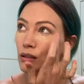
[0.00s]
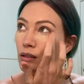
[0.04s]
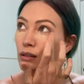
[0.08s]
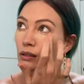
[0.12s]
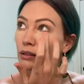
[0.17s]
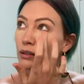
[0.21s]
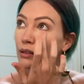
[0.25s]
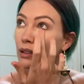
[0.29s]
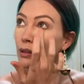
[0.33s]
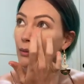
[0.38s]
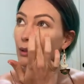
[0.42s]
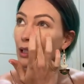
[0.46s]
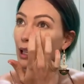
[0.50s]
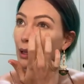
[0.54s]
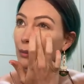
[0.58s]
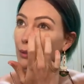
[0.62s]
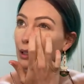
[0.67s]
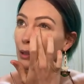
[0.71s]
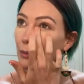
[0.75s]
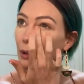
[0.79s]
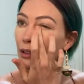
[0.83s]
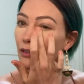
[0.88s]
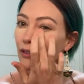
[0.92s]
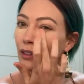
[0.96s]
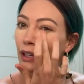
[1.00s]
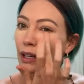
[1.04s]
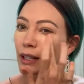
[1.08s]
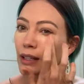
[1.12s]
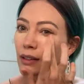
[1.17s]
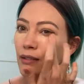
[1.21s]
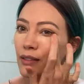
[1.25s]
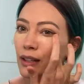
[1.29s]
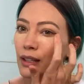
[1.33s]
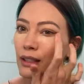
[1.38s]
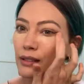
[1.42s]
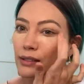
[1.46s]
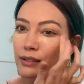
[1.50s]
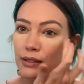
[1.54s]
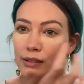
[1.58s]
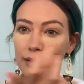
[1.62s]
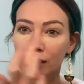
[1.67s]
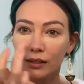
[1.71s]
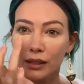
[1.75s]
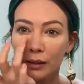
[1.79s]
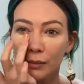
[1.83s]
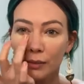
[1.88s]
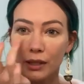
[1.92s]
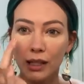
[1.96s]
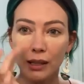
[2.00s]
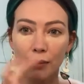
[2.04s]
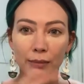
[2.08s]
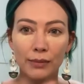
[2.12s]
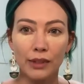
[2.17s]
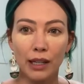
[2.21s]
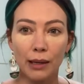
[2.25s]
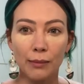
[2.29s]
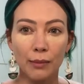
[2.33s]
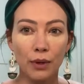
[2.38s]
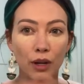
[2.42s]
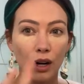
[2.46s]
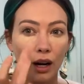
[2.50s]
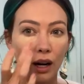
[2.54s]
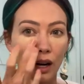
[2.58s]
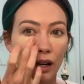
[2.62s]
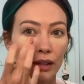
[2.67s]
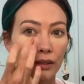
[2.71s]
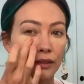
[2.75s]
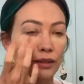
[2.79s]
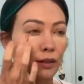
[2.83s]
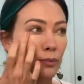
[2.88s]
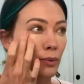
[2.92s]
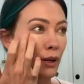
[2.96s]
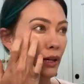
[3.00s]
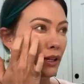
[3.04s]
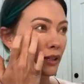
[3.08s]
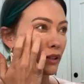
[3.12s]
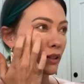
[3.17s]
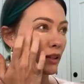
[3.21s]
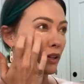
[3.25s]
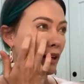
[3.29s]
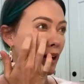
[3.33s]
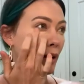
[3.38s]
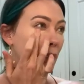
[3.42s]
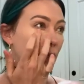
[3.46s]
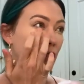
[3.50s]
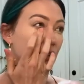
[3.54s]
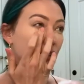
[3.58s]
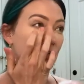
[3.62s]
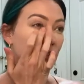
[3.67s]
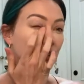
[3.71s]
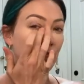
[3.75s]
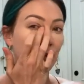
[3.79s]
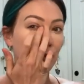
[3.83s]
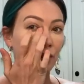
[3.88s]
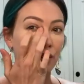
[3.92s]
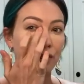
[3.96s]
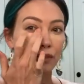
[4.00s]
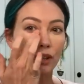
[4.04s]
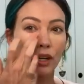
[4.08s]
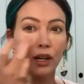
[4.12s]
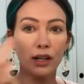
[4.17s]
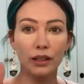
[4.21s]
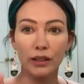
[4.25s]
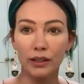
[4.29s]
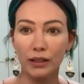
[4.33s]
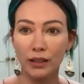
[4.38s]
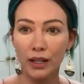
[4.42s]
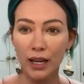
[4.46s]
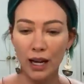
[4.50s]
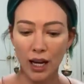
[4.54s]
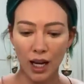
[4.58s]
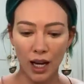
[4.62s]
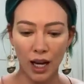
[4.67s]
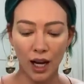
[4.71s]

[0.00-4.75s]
Sometimes I'm a fan of this and sometimes I'm not, depending on how much sleep I've gotten.